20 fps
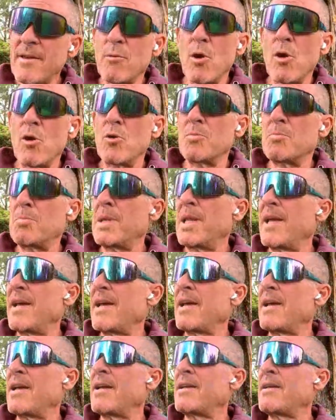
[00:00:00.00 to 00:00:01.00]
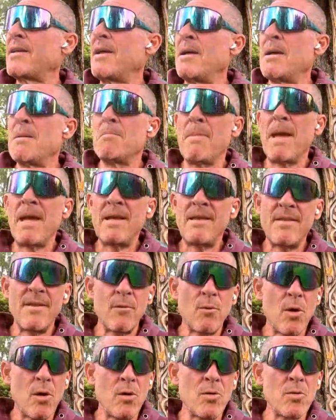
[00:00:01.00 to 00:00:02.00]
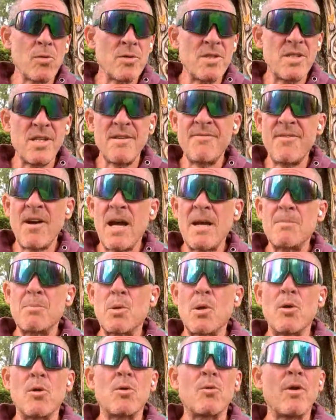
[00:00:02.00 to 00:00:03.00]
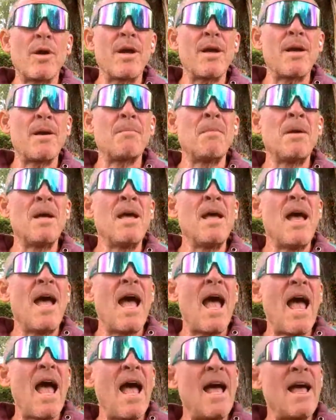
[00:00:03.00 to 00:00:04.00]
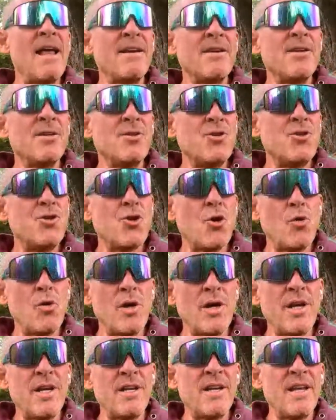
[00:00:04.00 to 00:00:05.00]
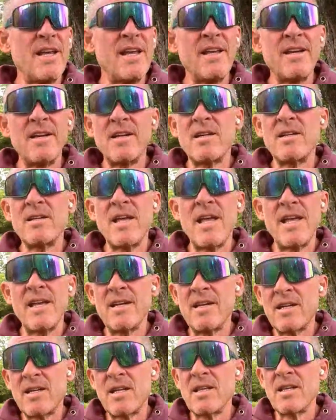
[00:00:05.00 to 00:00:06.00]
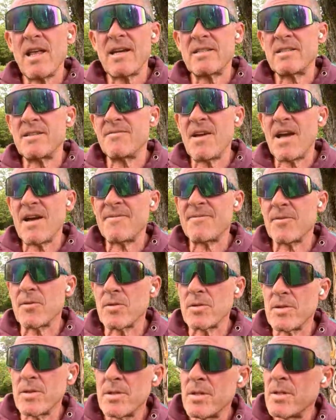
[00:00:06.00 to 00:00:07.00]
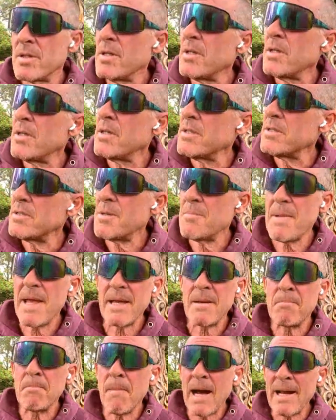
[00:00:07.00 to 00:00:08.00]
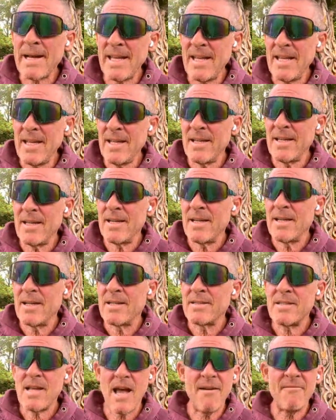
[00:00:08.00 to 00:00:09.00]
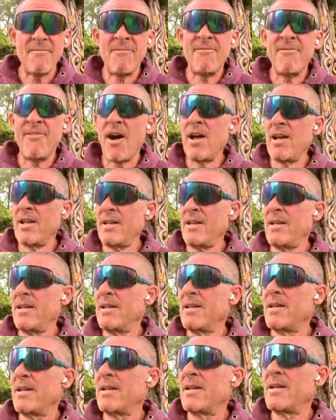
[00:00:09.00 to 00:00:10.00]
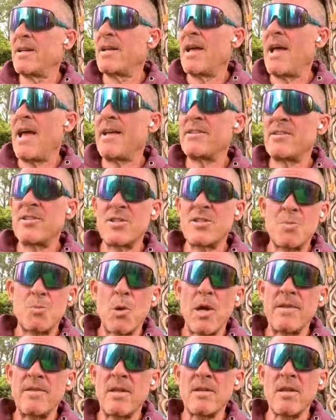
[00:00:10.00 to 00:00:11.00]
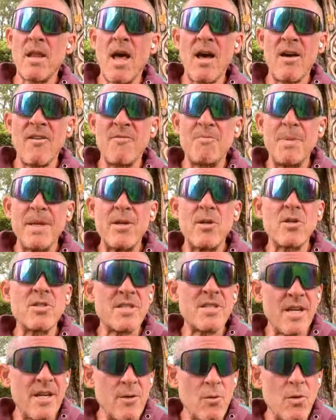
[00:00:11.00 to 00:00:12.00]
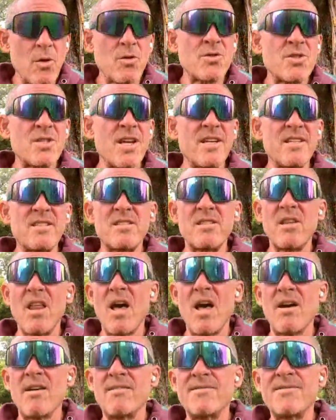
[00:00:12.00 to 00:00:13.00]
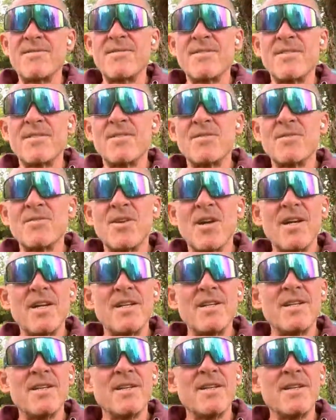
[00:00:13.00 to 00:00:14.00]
their own plan, make their own DeFi program, and join in a collective effort to make money, to have fun, and to spread the love, because Eros is love, right?